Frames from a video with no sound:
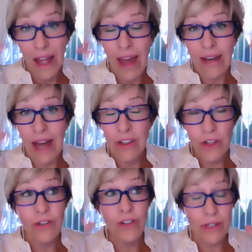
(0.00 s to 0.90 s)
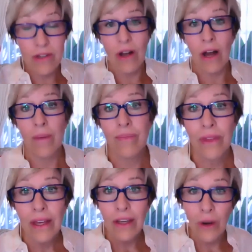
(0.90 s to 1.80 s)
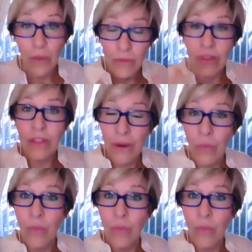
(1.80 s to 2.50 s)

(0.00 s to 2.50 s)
And as you're just, the little